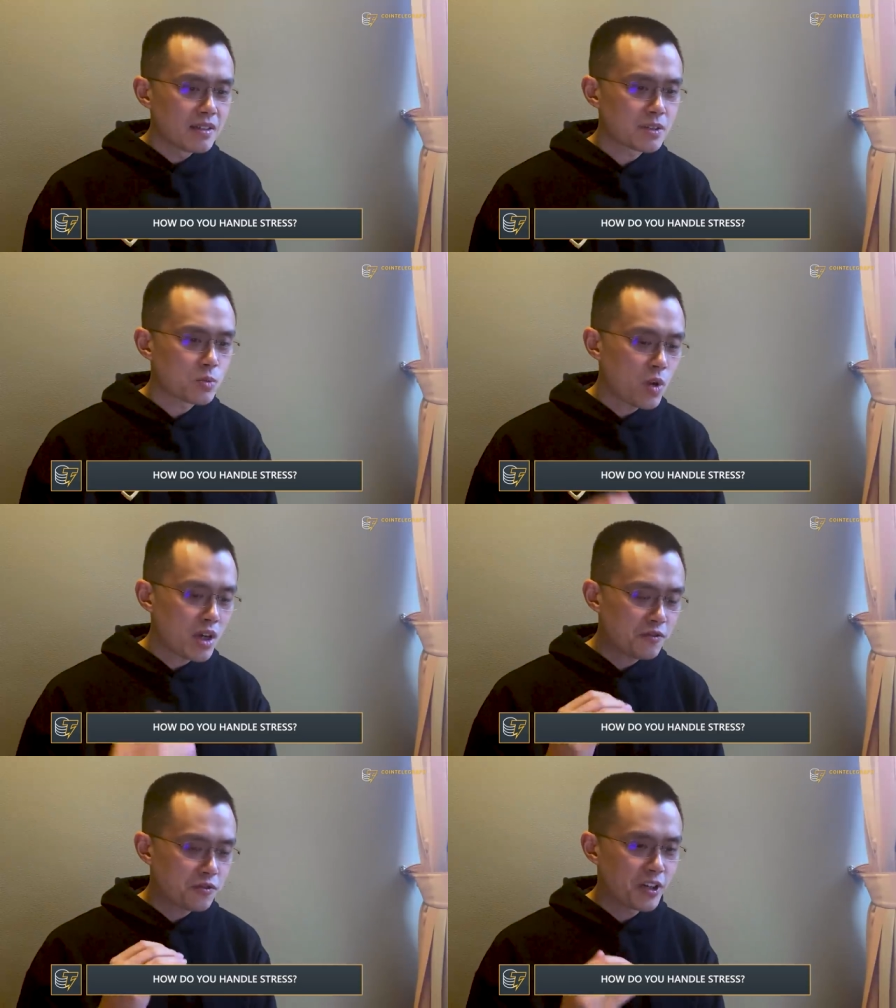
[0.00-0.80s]
There's
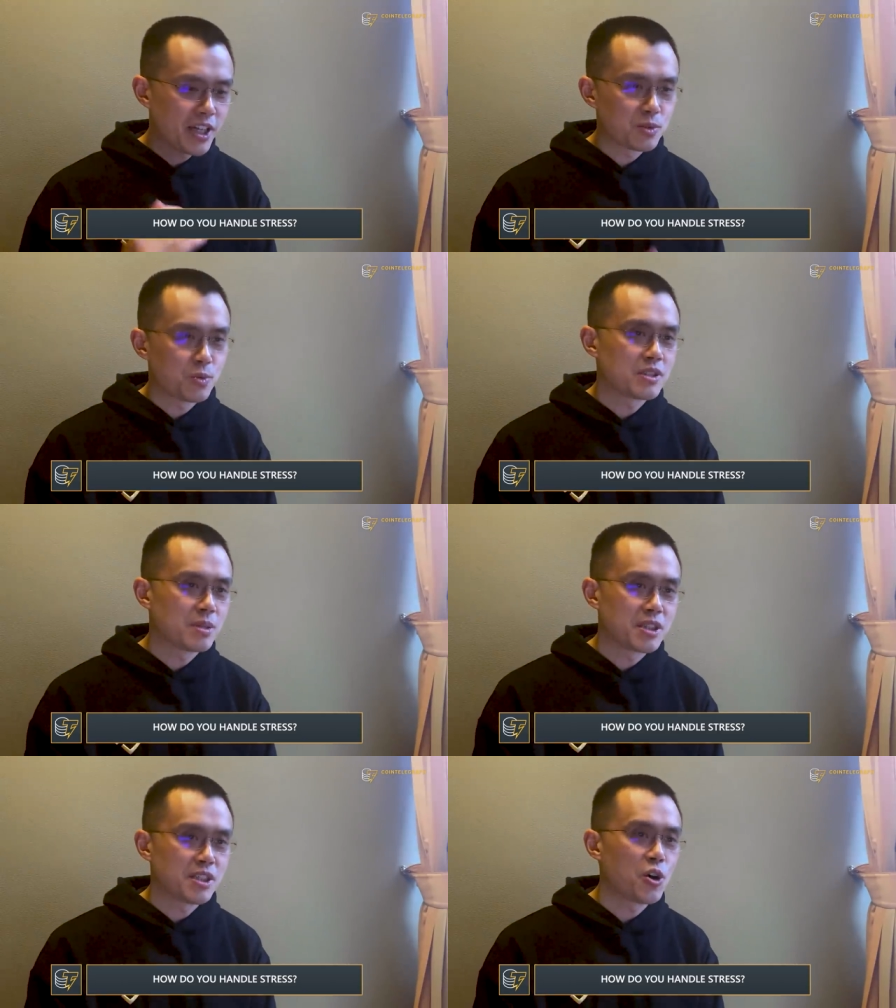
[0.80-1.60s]
one phrase which
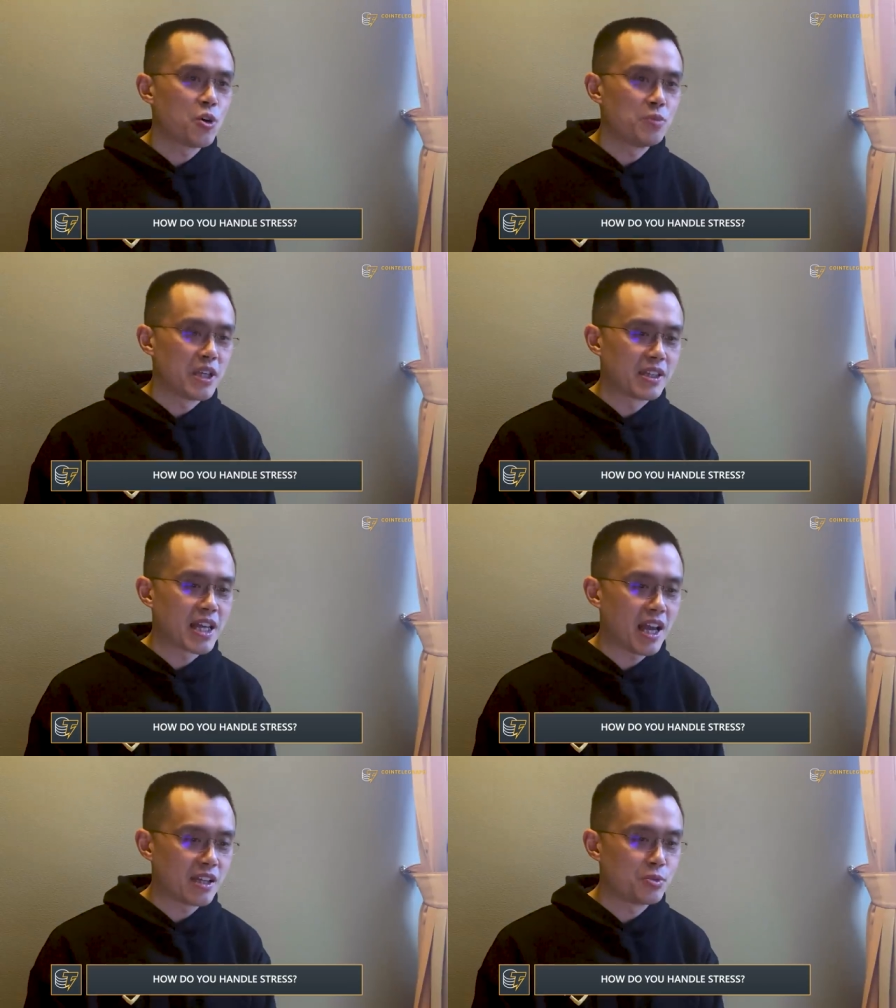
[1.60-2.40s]
somebody told me
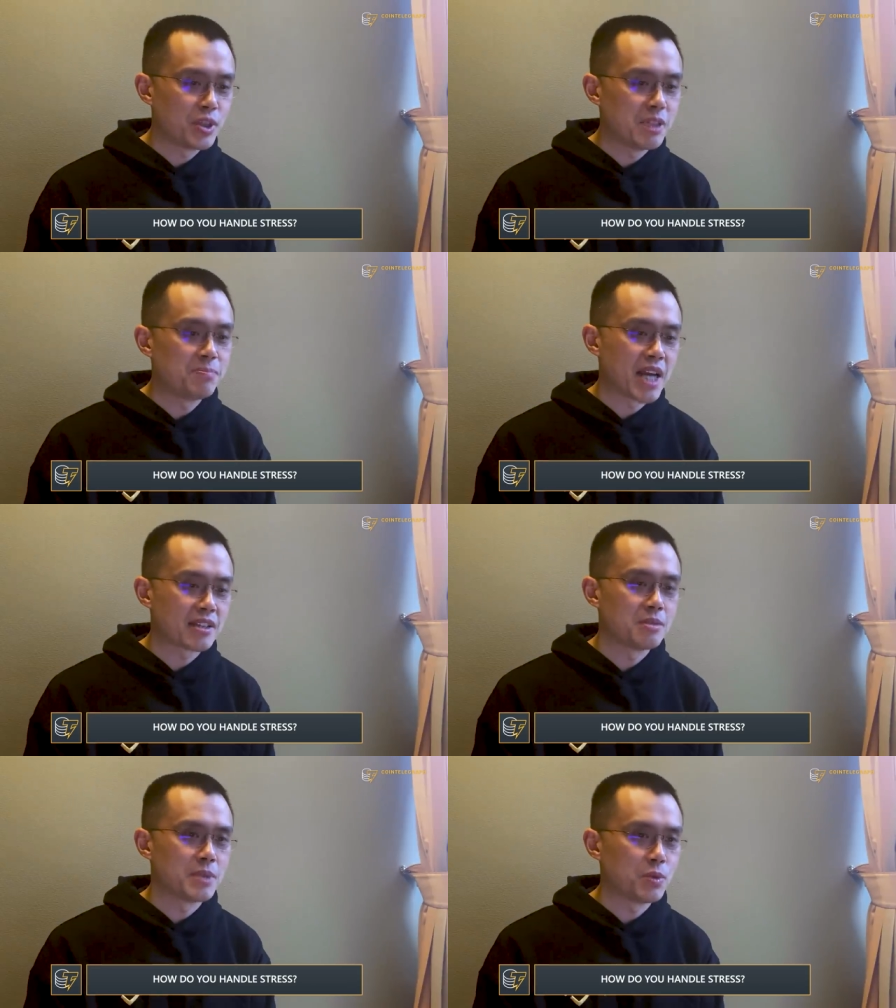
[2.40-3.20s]
that had a really
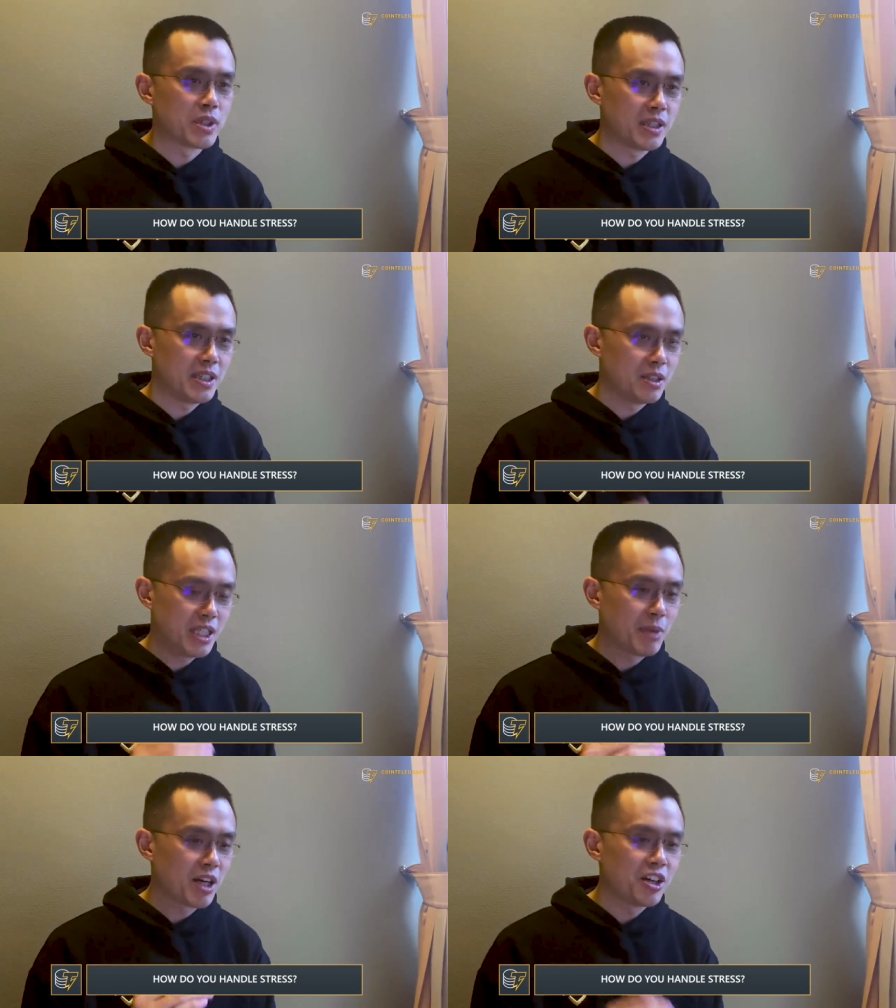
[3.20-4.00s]
impact on me when,
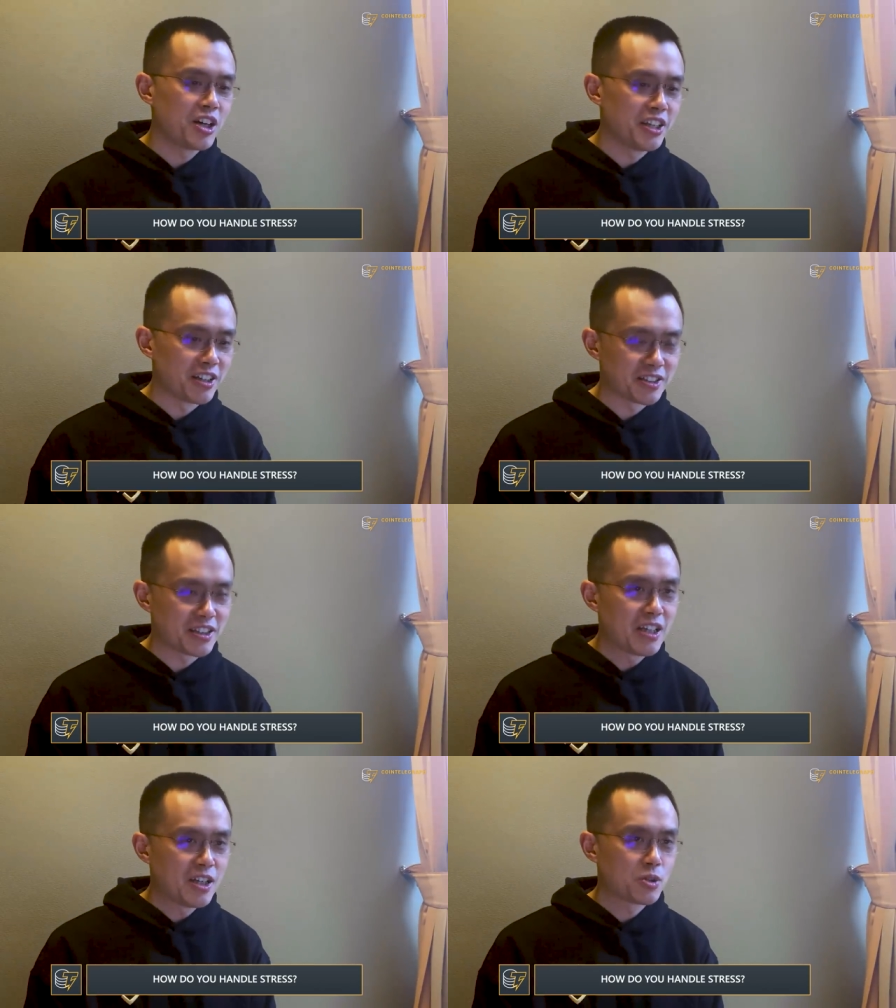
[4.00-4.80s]
in my early
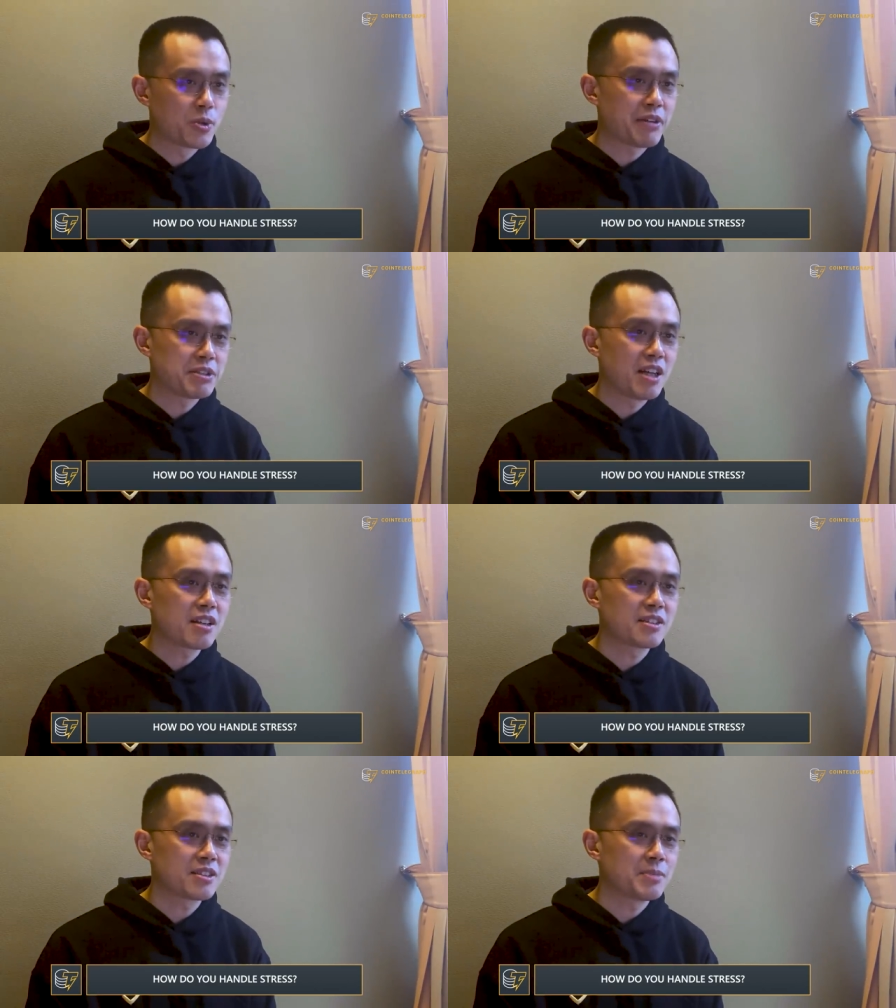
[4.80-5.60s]
years. So when I was
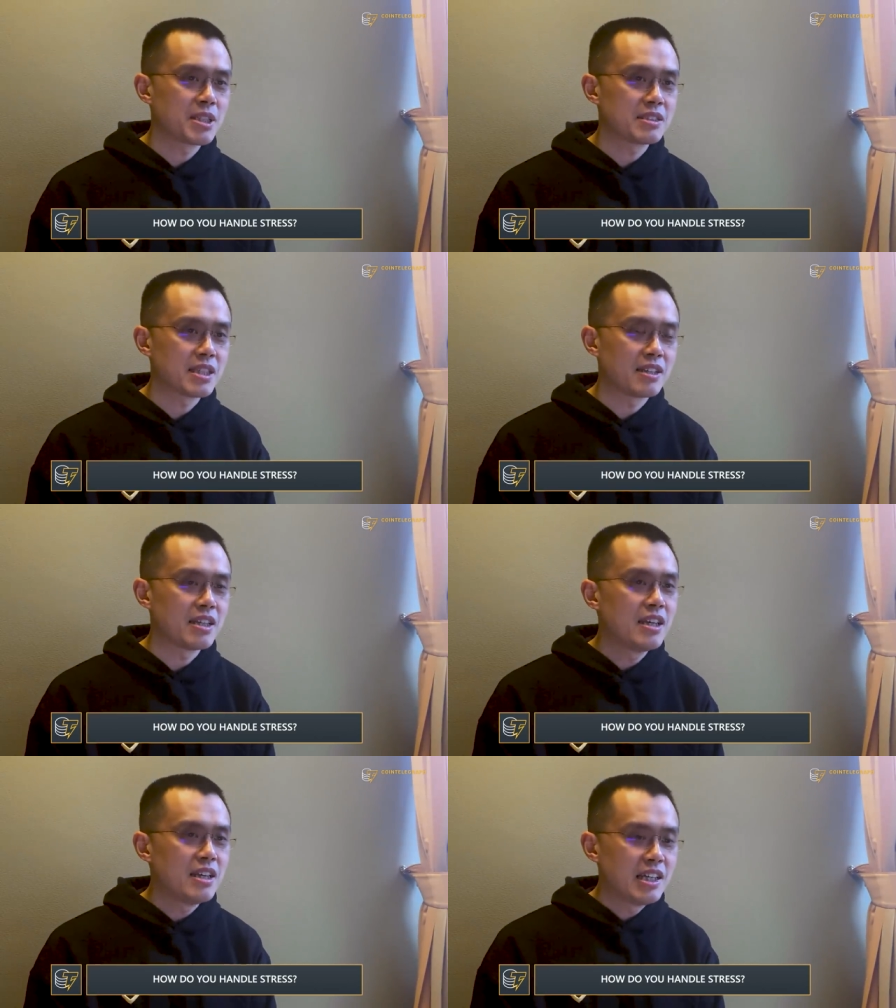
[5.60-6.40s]
younger, somebody
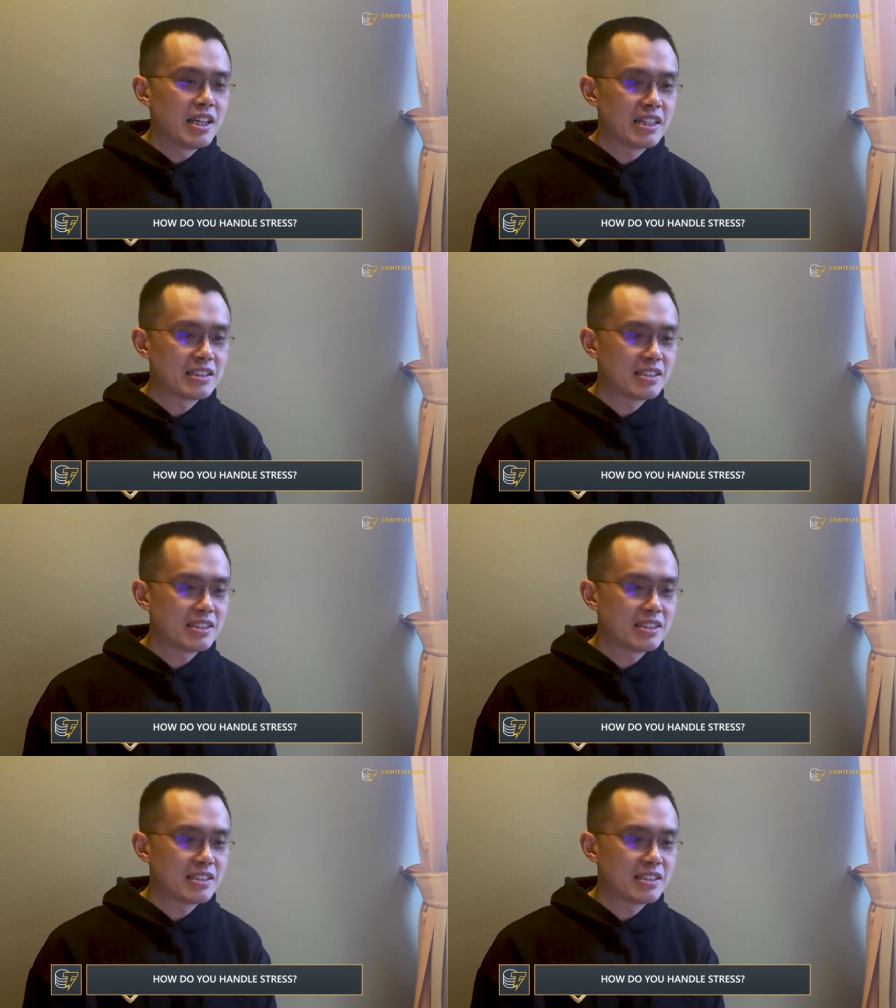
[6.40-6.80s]
said, "Hey,